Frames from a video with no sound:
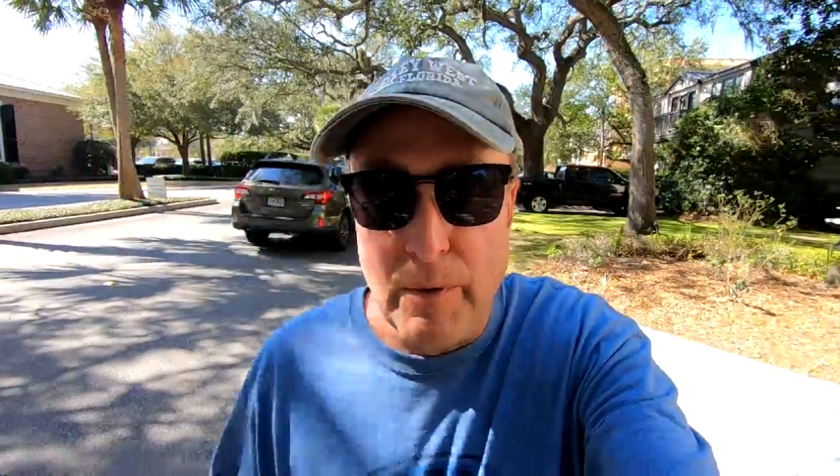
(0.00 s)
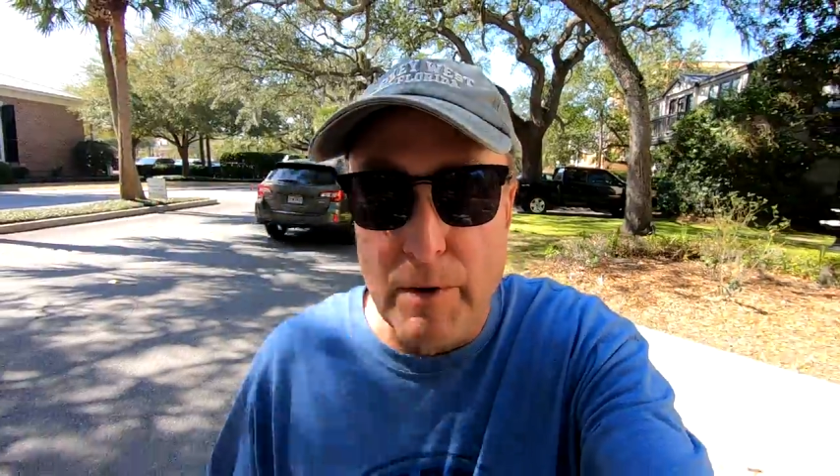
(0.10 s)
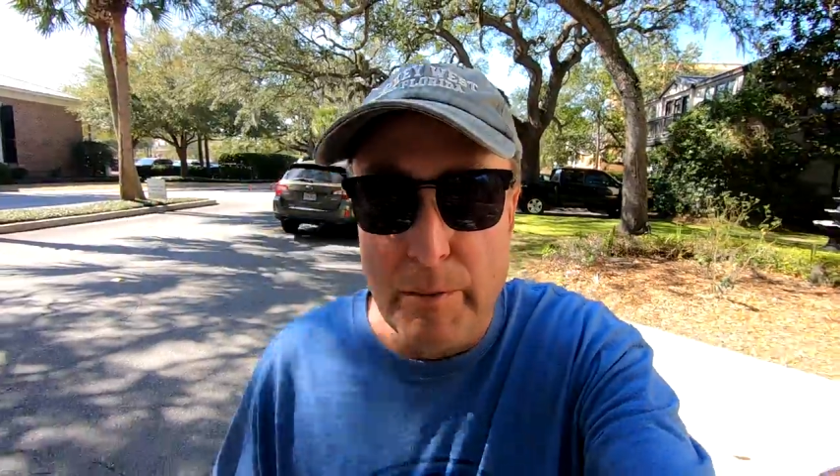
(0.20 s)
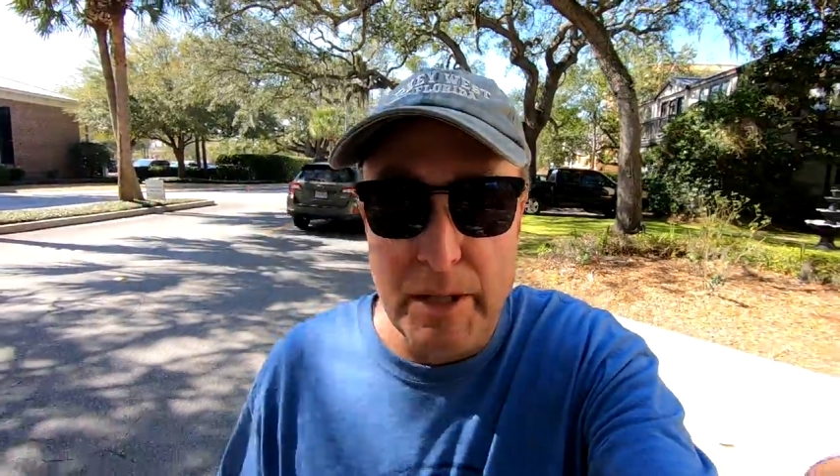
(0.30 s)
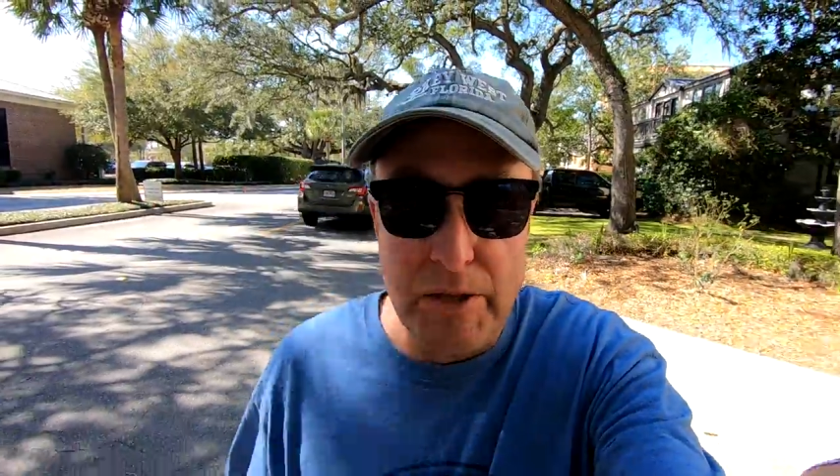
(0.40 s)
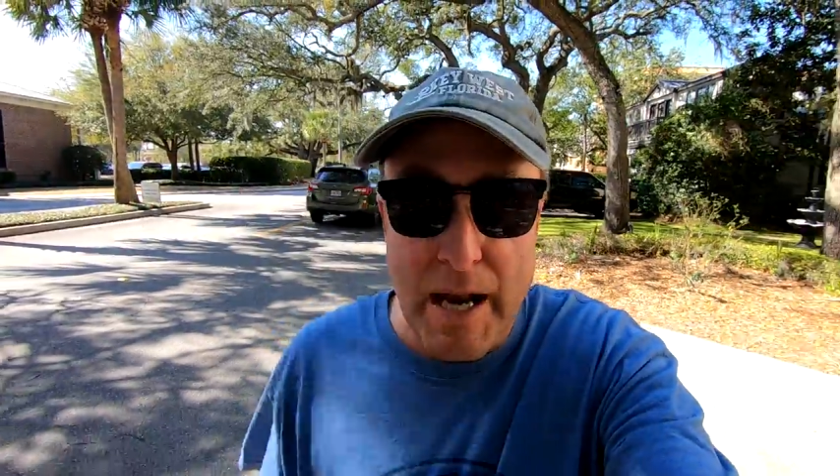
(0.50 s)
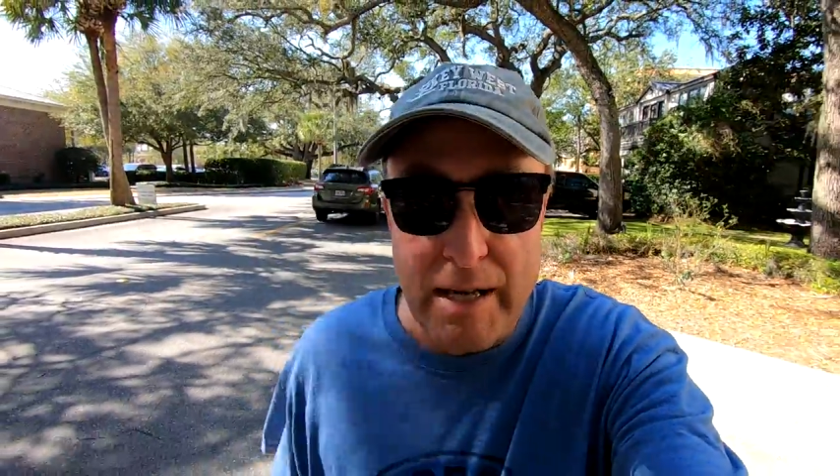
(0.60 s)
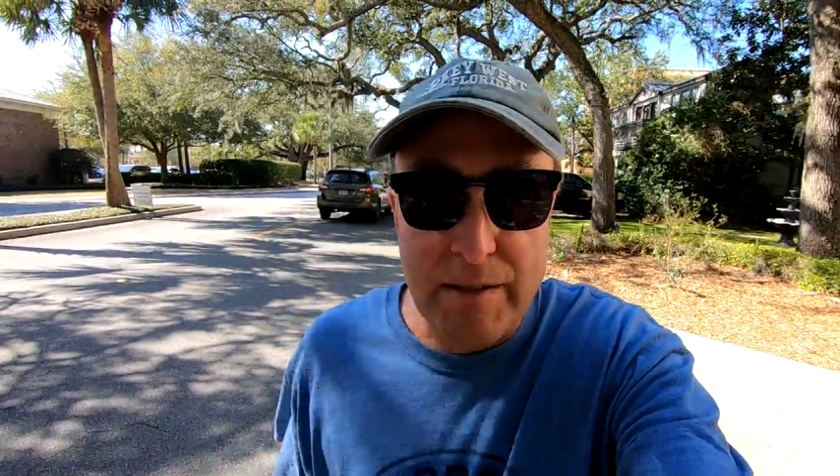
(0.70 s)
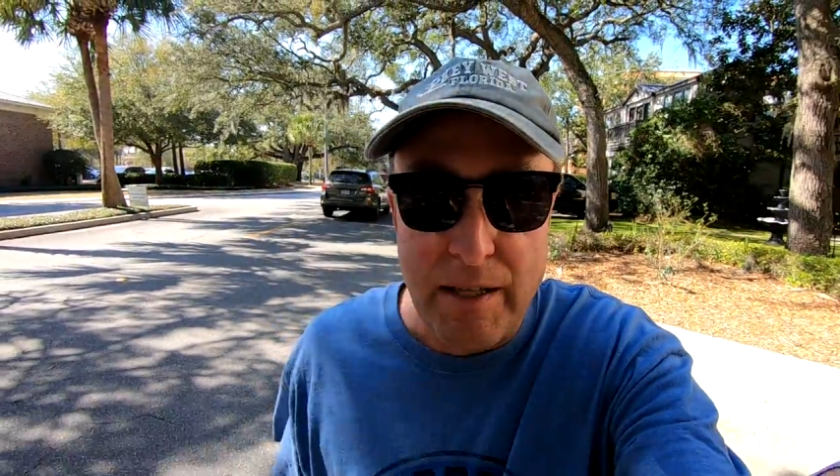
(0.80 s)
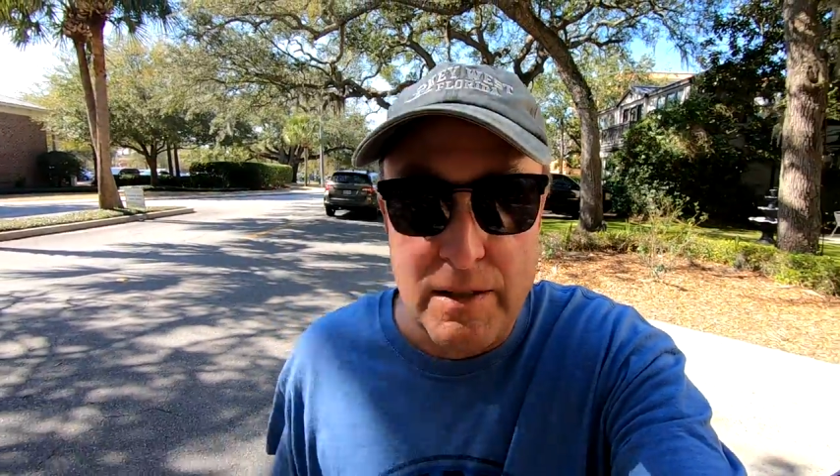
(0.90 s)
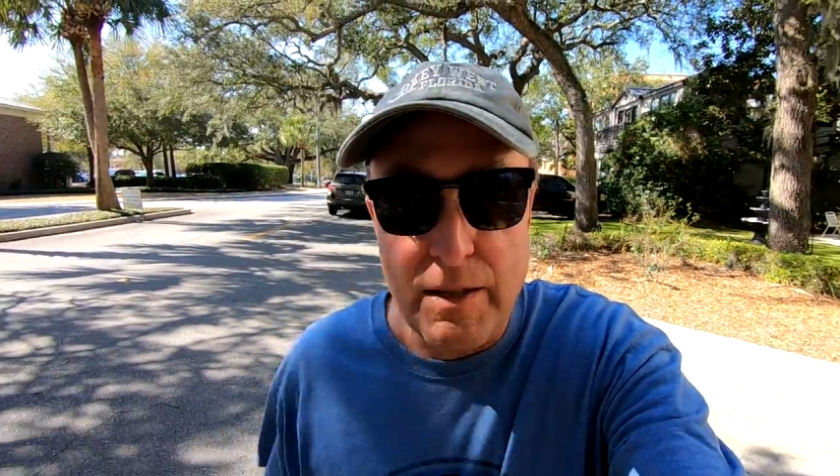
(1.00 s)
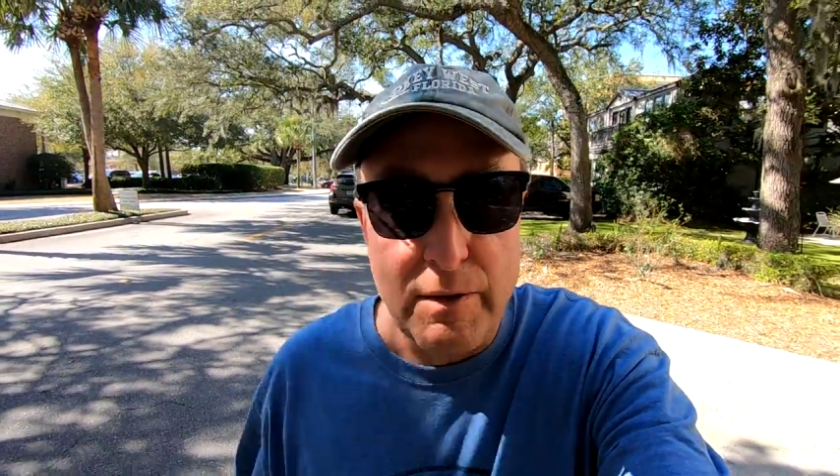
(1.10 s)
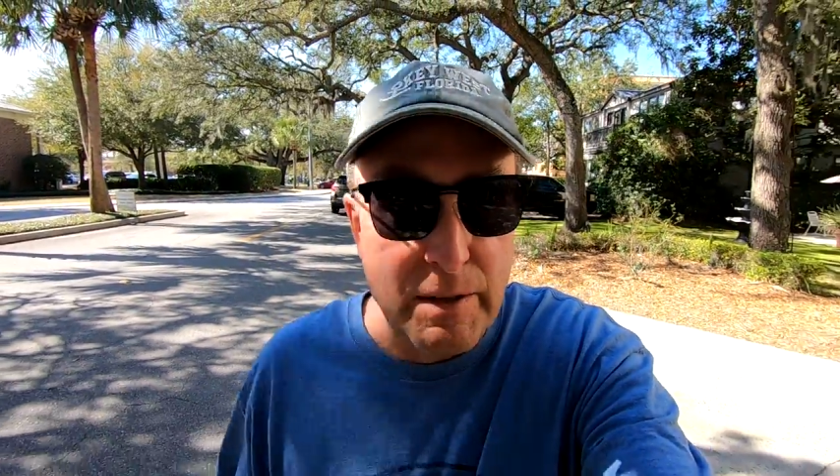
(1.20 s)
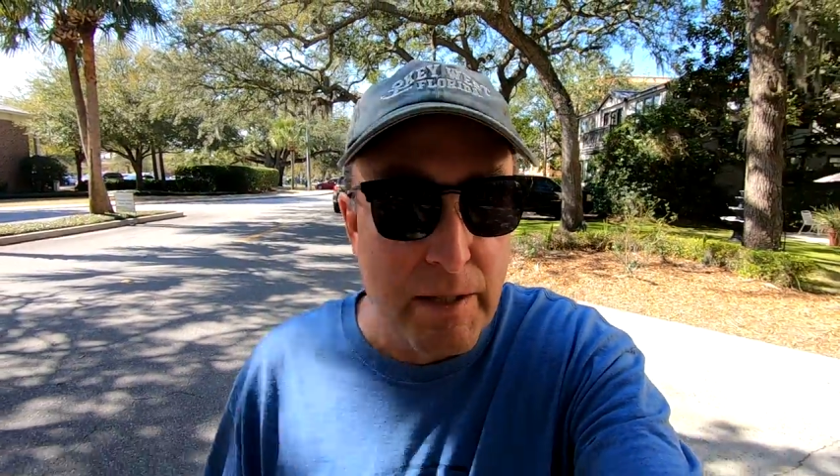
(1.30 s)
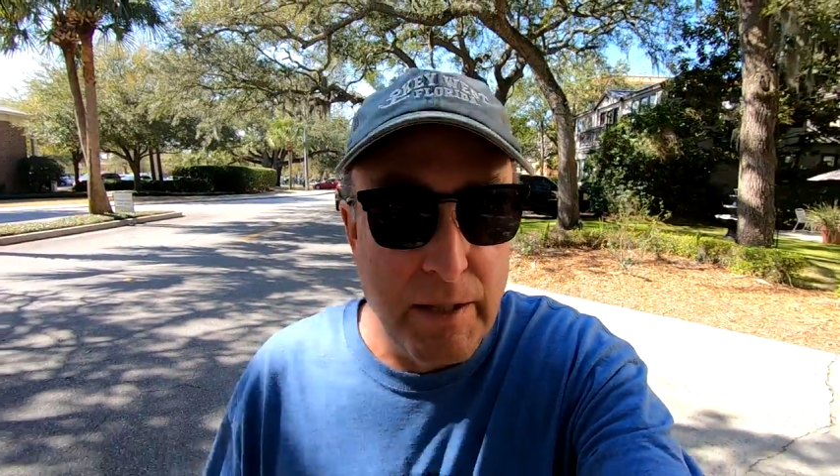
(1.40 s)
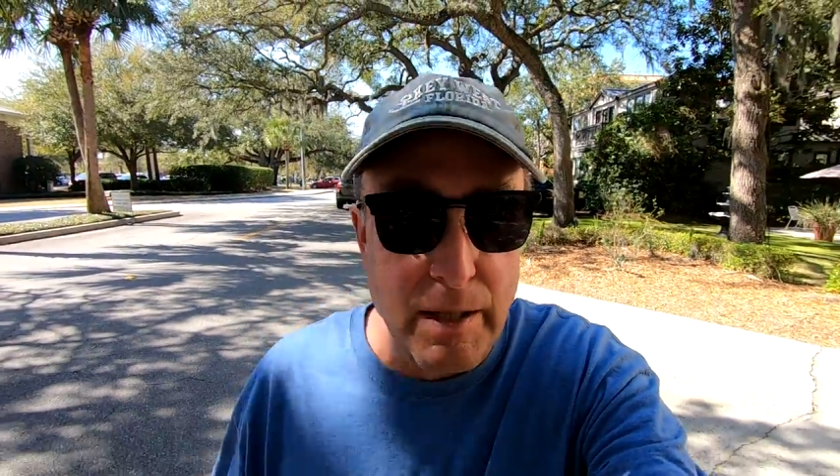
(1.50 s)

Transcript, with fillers: from the beach access here at